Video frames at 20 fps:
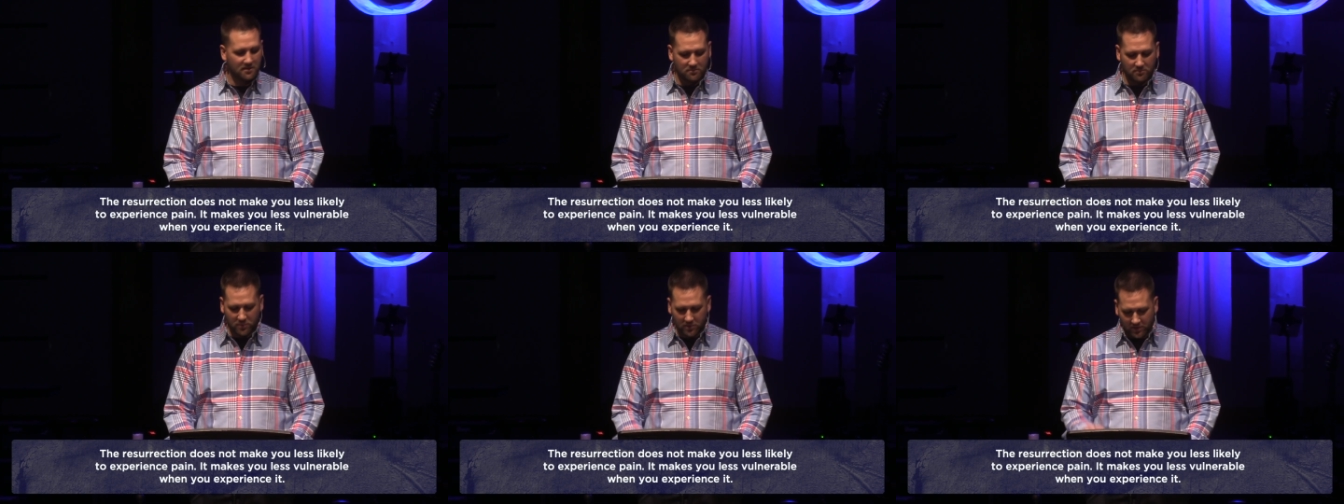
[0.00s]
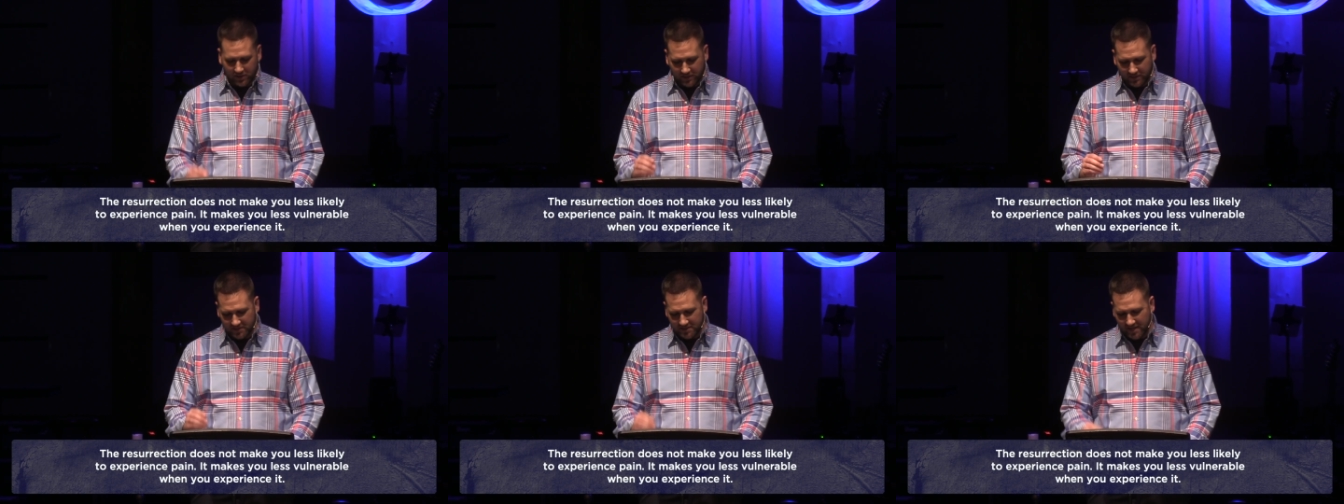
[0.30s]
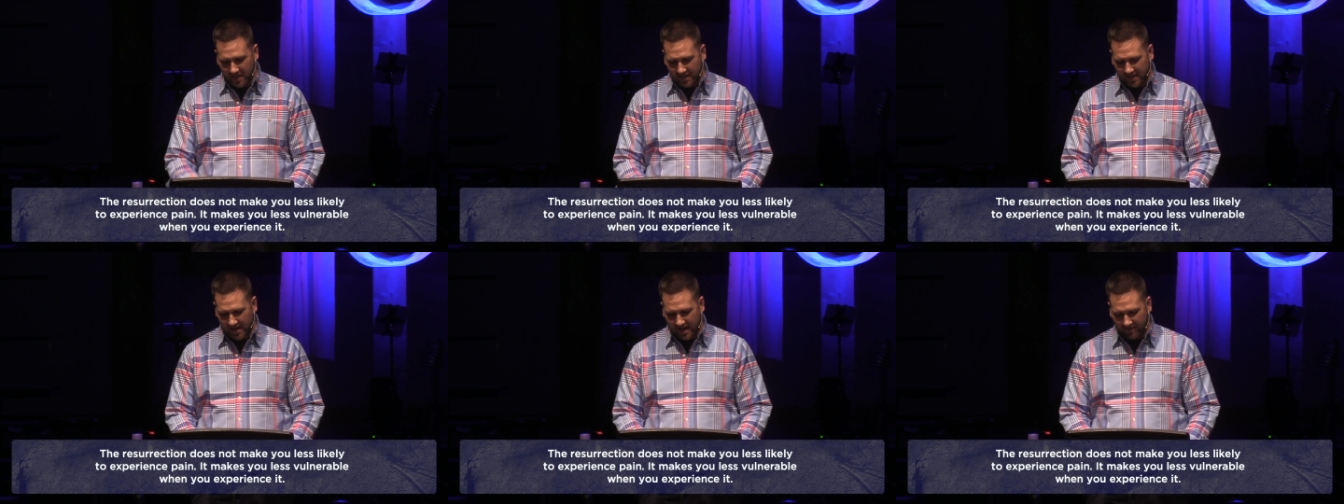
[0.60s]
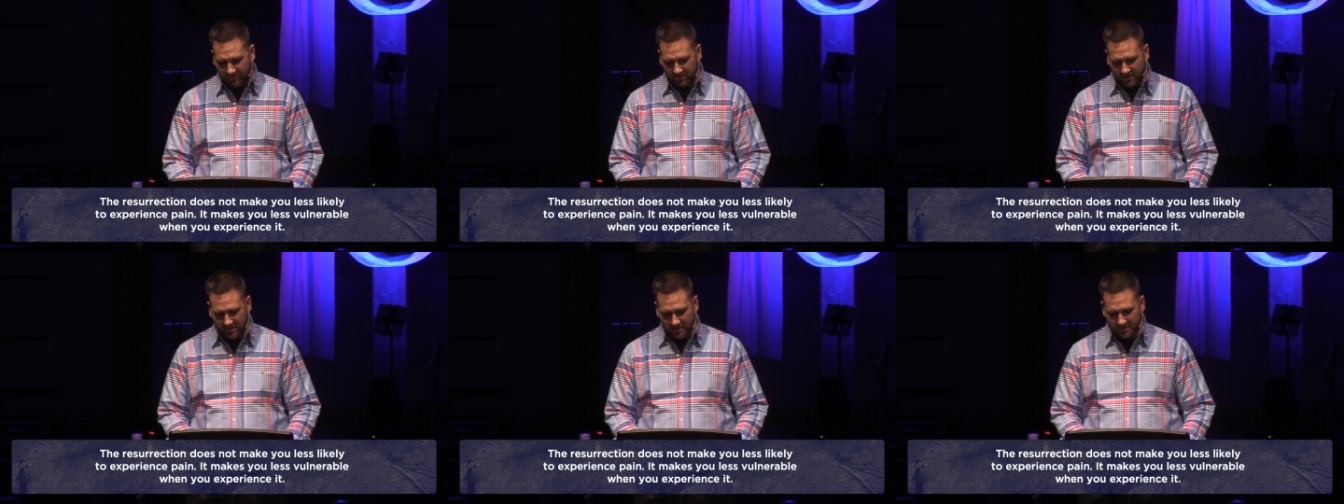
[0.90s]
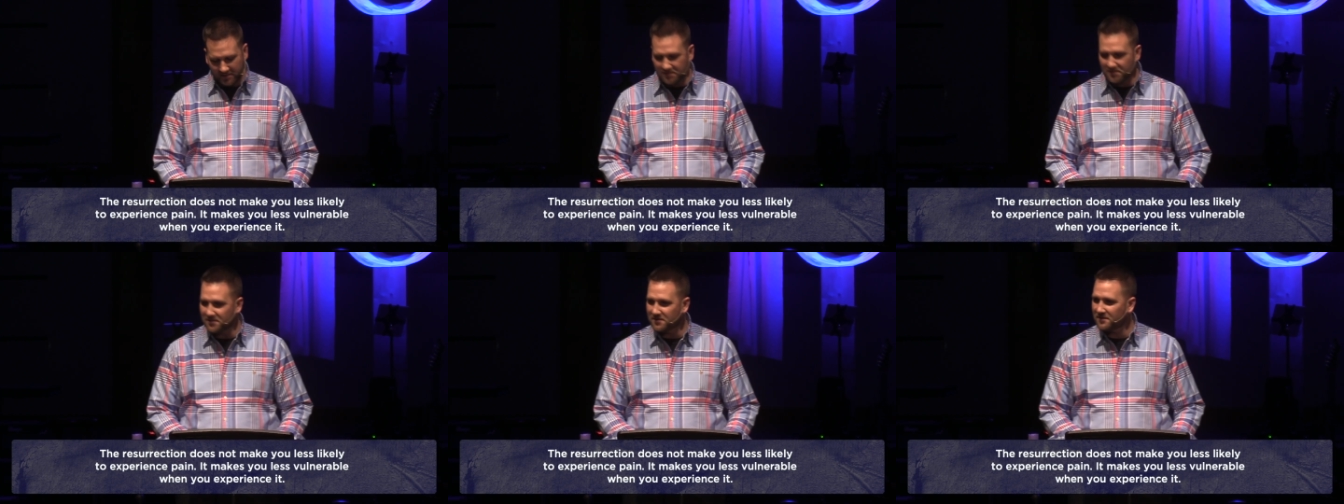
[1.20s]
But look at the second half of
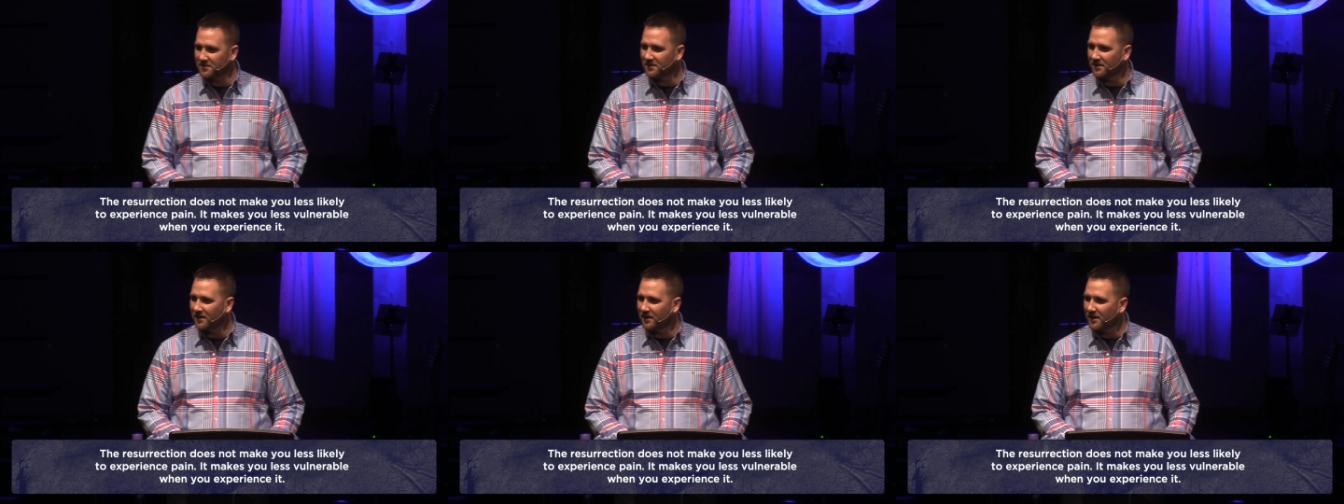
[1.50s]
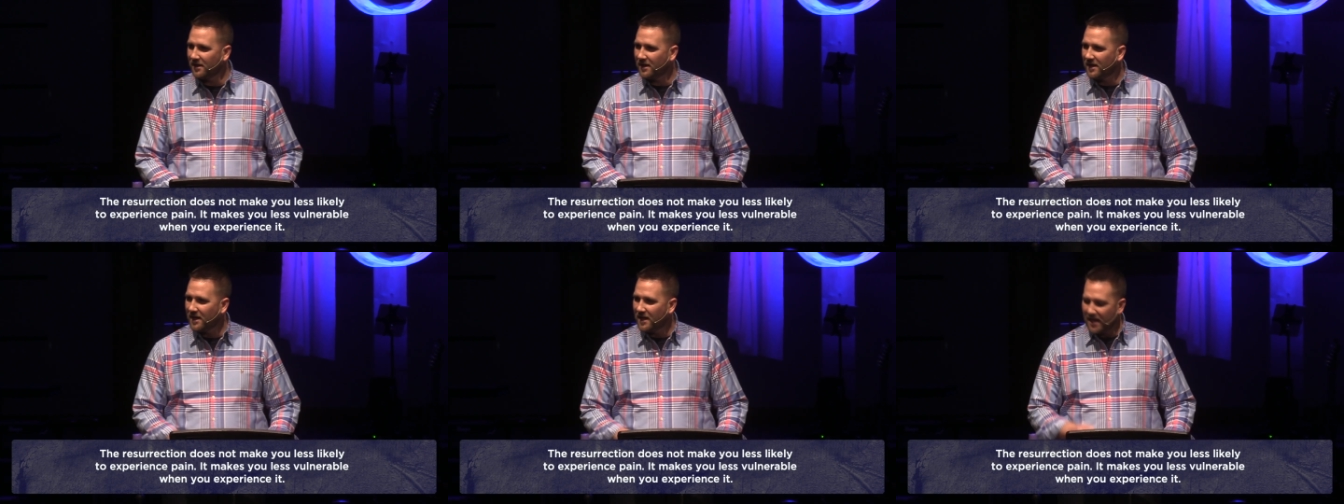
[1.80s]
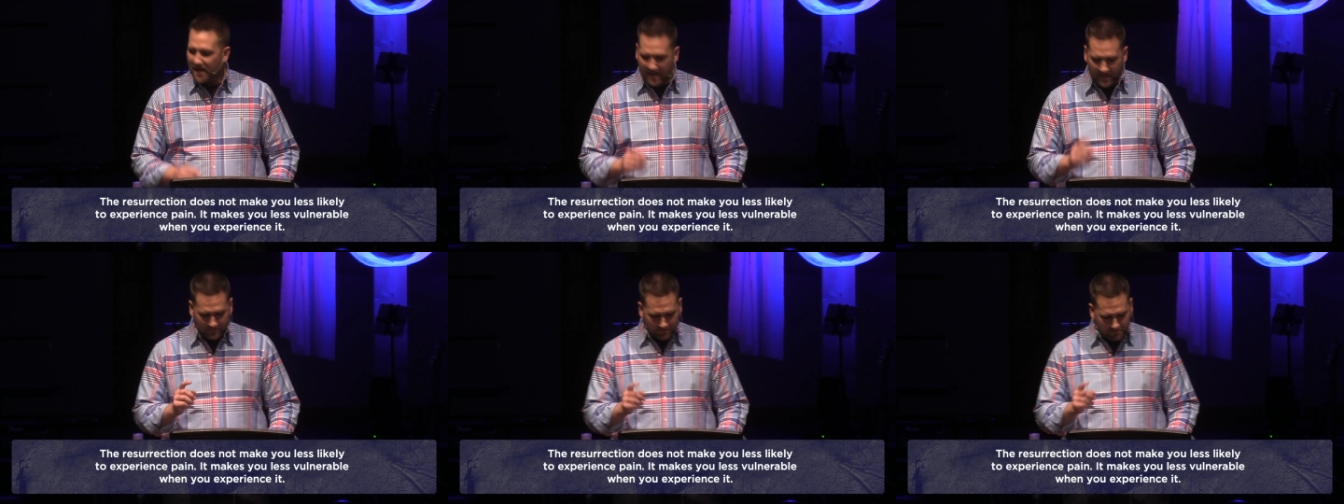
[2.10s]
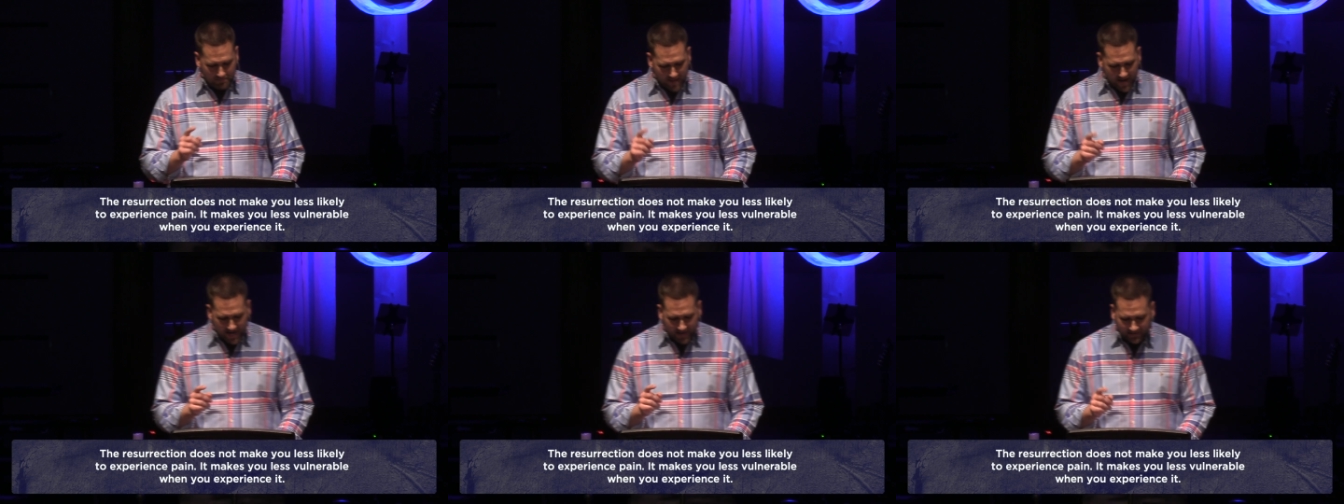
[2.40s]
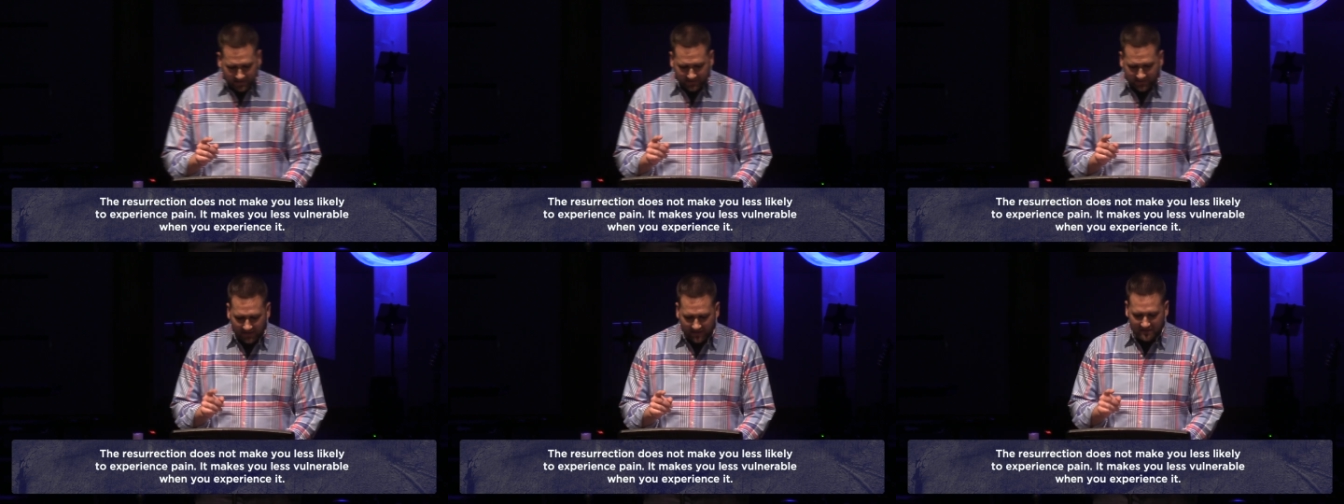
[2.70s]
this it
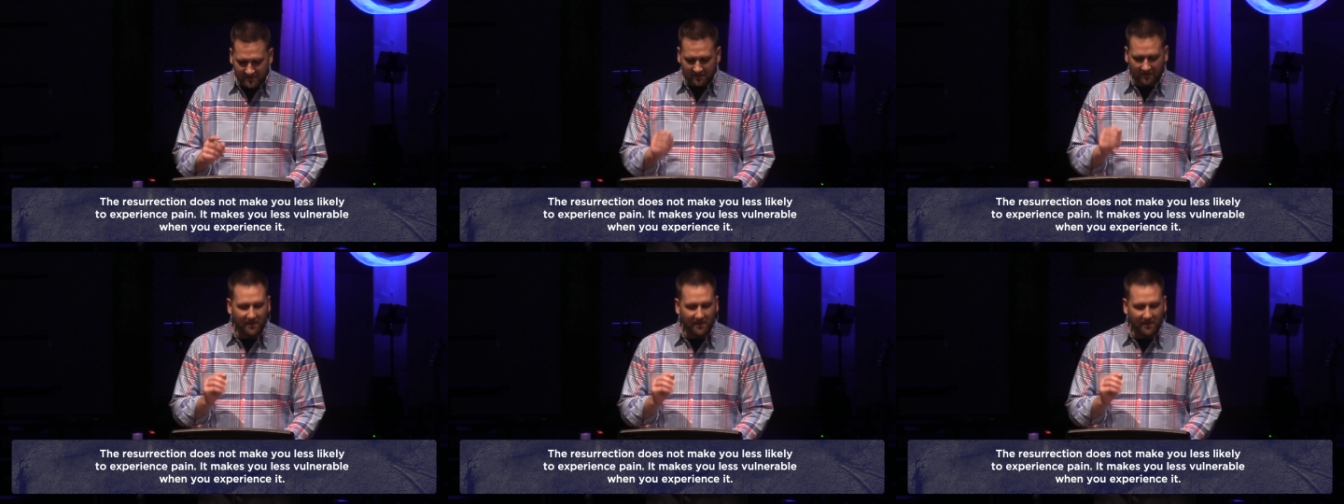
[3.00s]
makes us